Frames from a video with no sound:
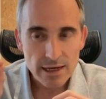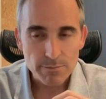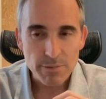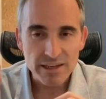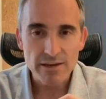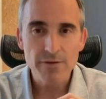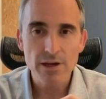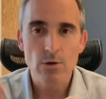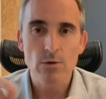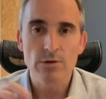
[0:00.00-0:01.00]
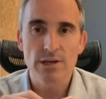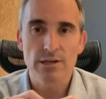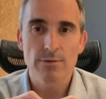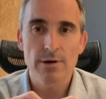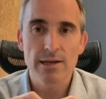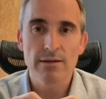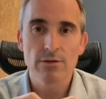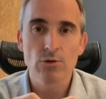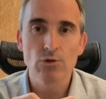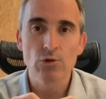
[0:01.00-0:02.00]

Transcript: specific courses related to